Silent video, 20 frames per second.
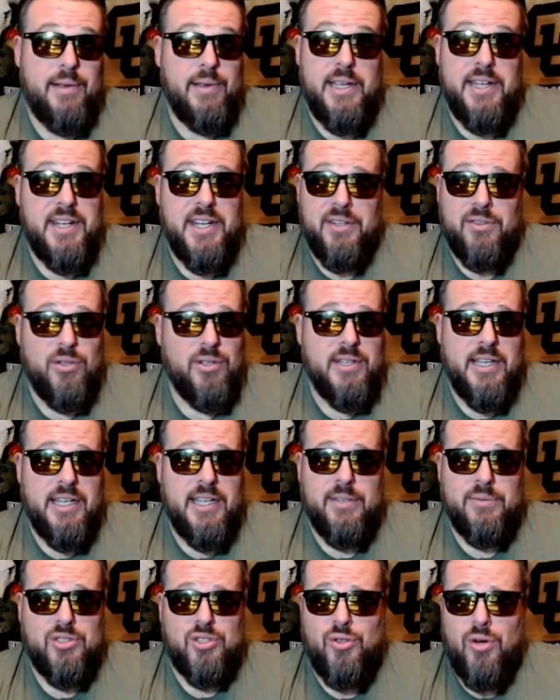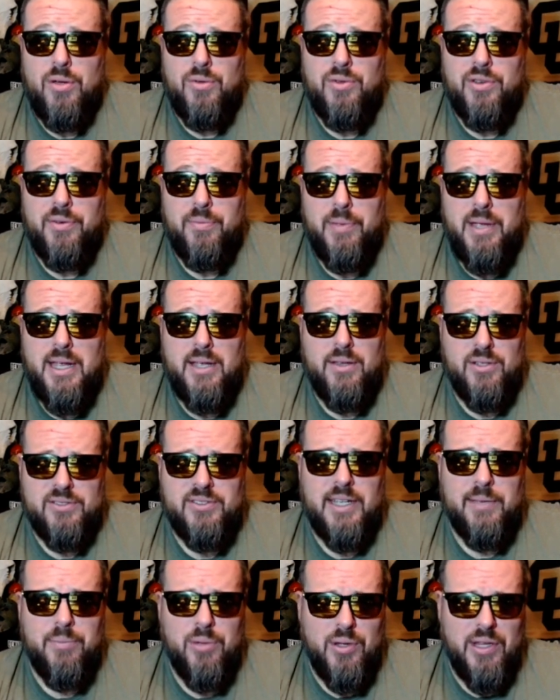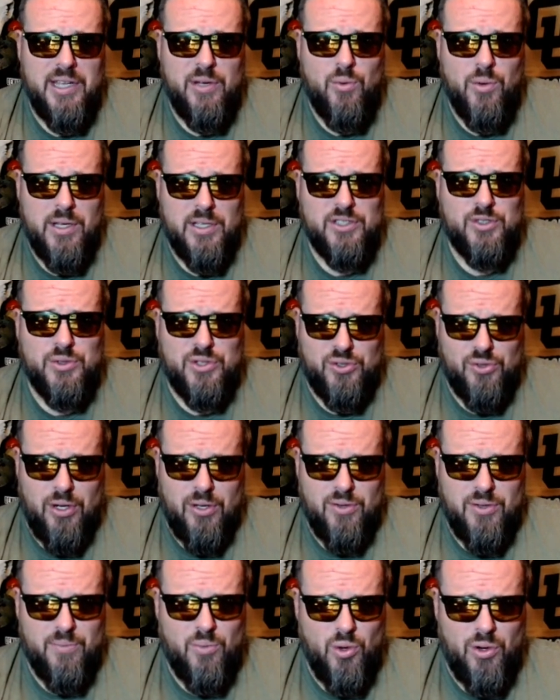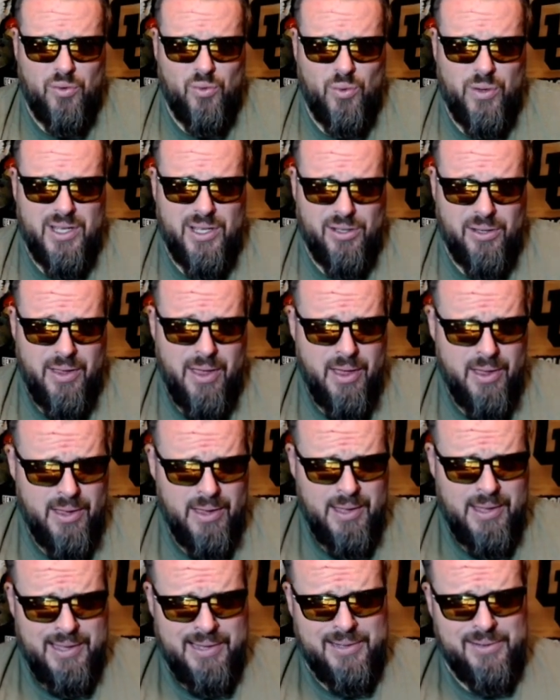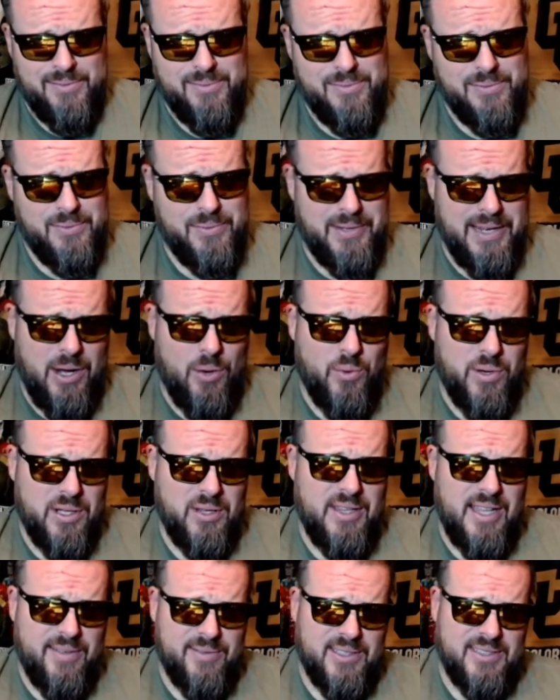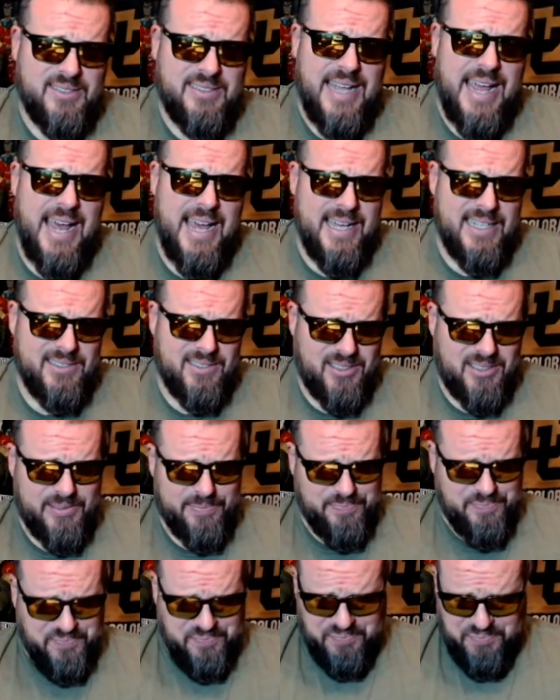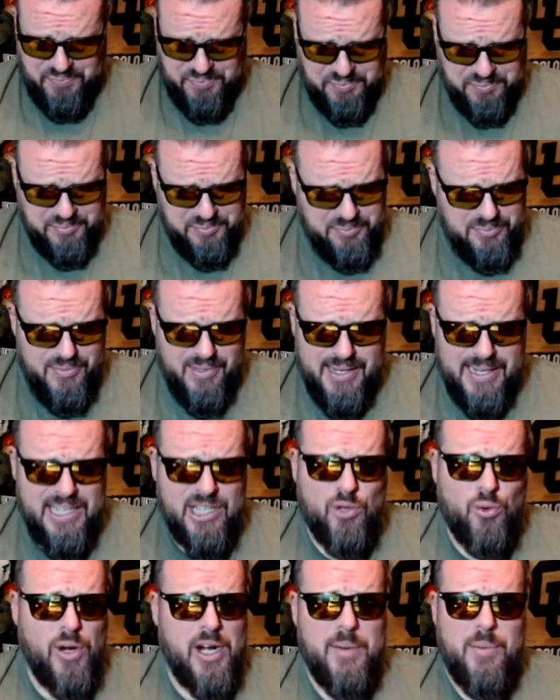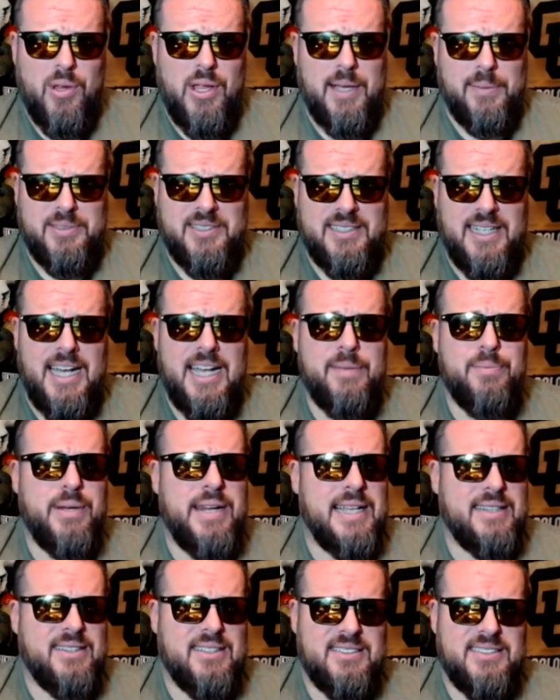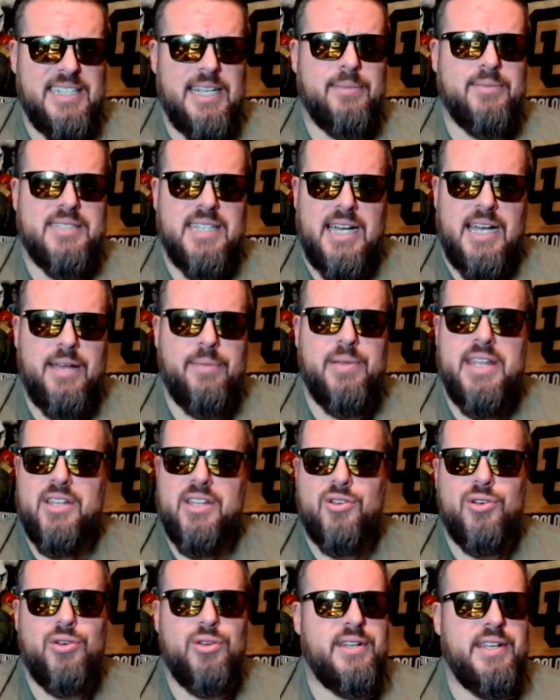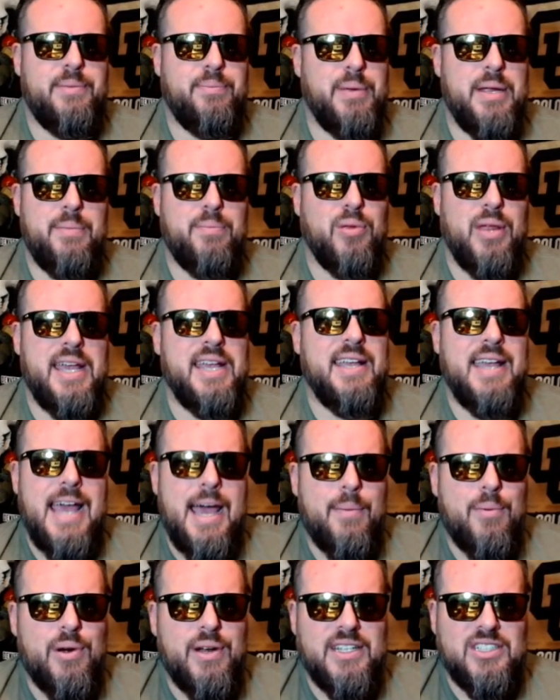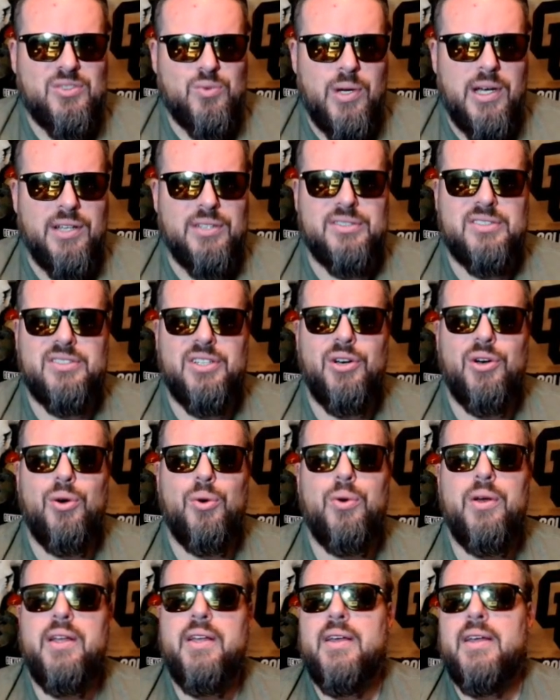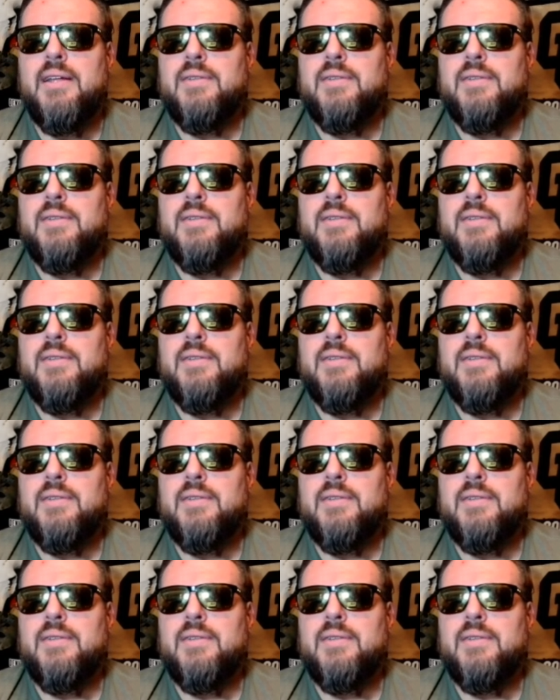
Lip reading: he didn't look like he was struggling to me. It looks like Malik Willis was struggling more than Will. Now, Will Levis has incredible upside, but at the same time, he could be Blaine Gabbert as well. So